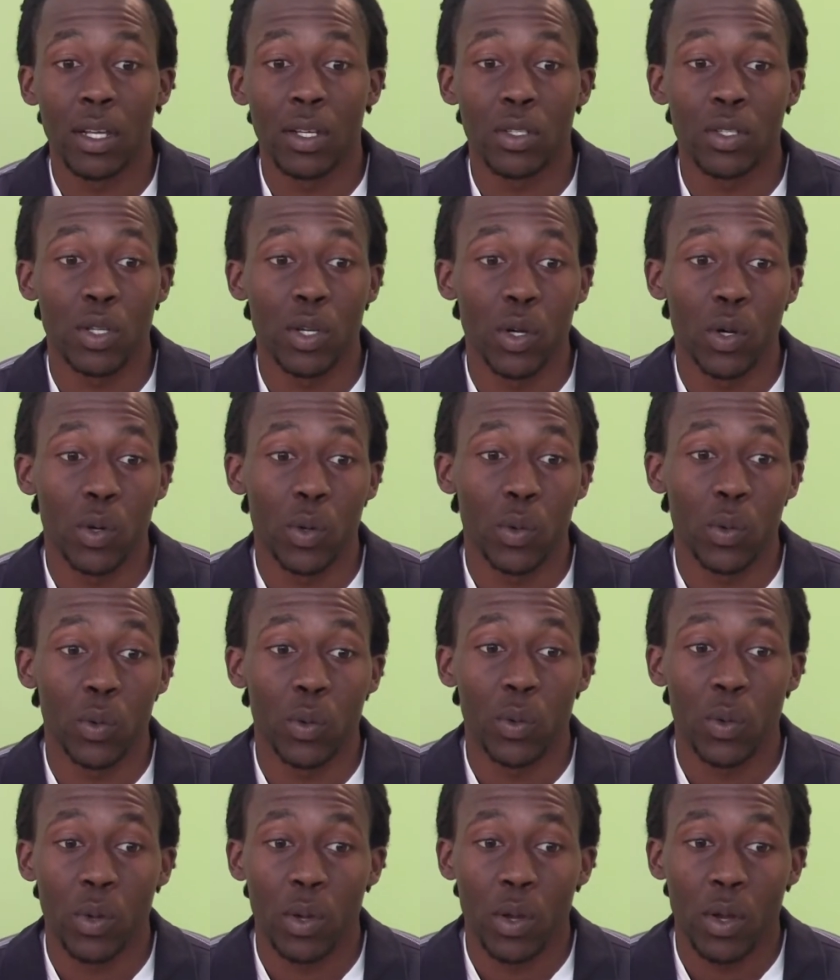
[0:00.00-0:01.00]
So
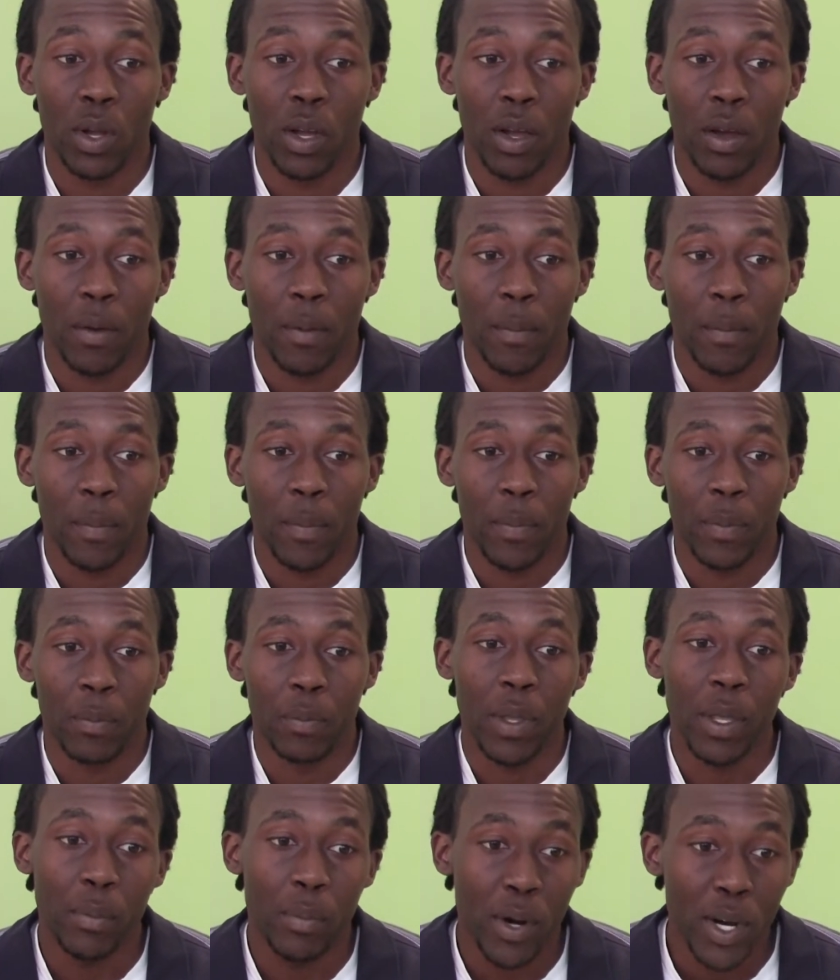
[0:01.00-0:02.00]

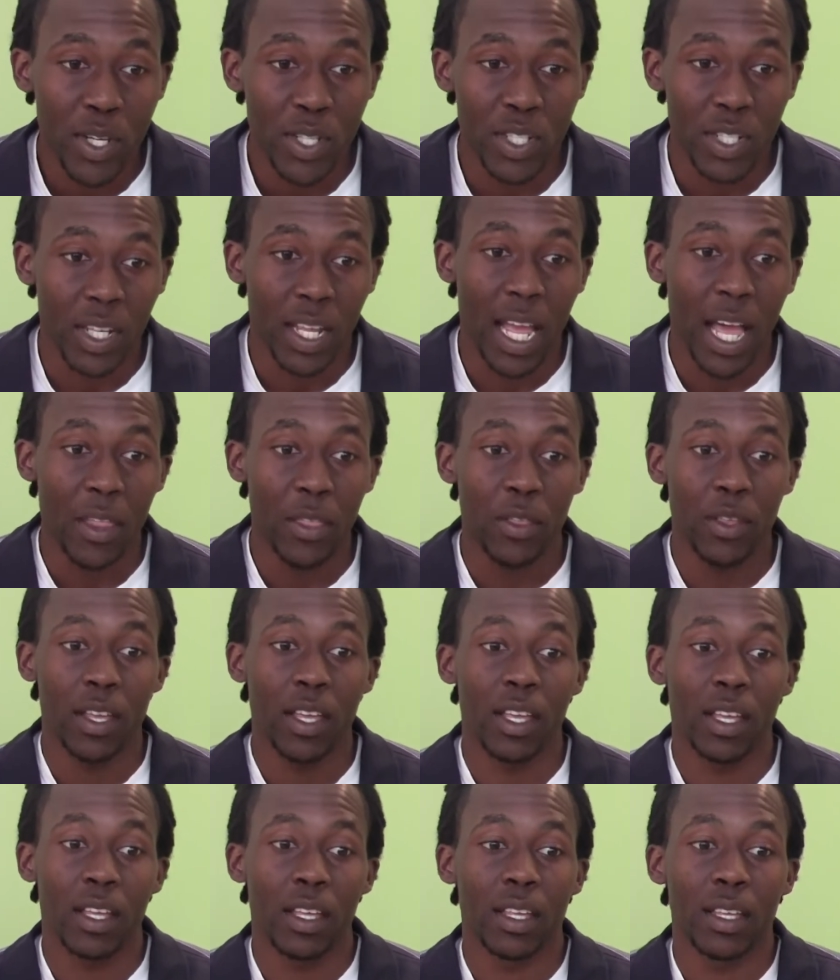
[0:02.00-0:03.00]
me personally, I
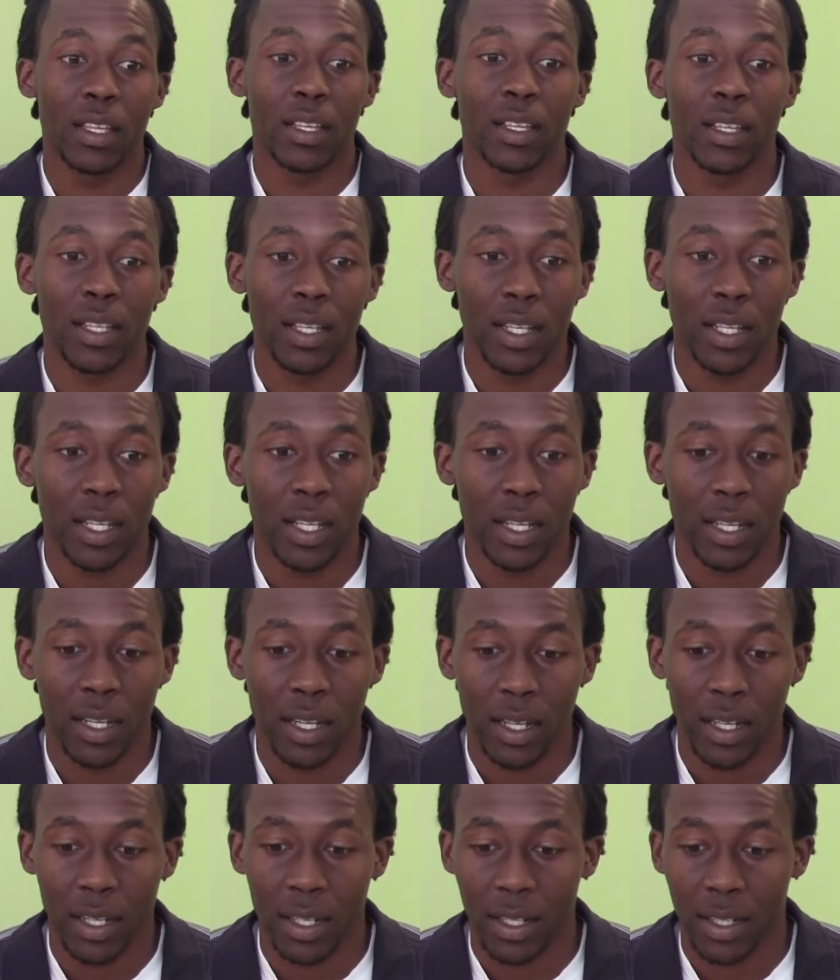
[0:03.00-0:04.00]
think
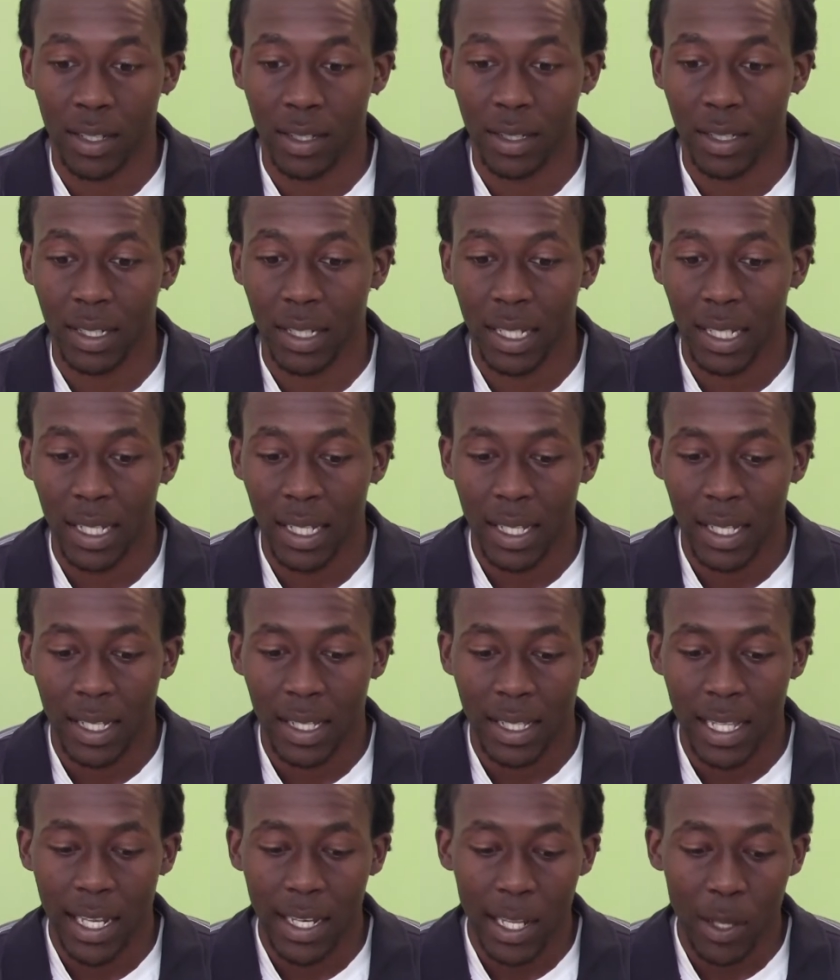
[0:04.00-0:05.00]

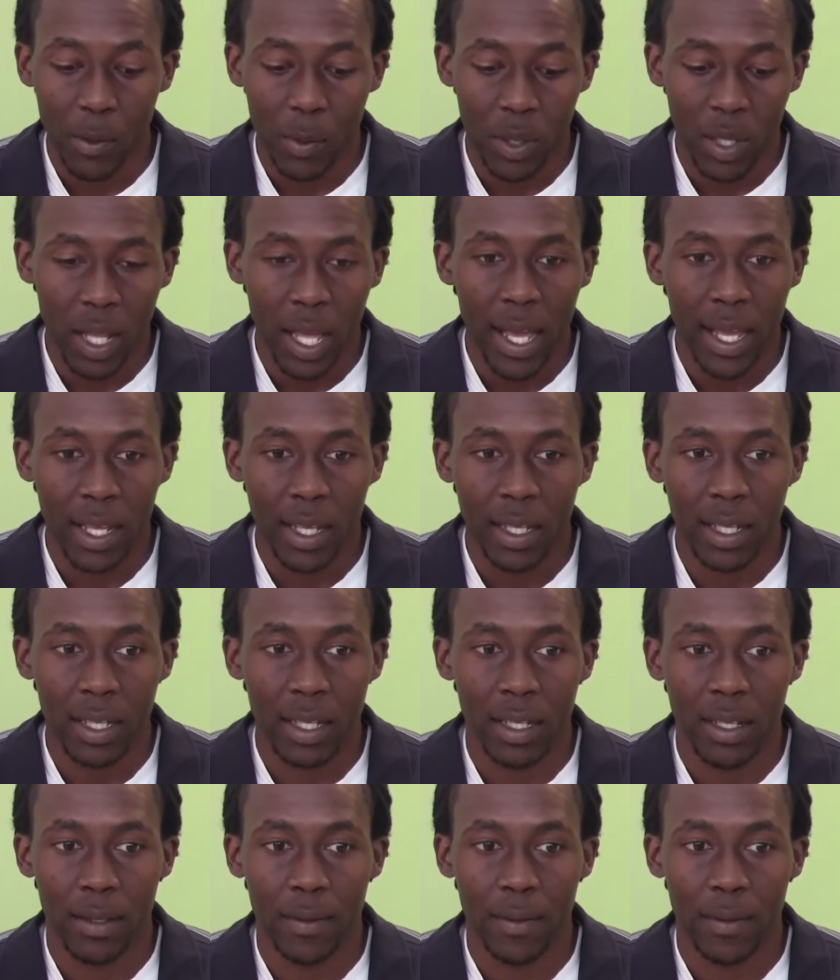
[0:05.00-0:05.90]
that they would like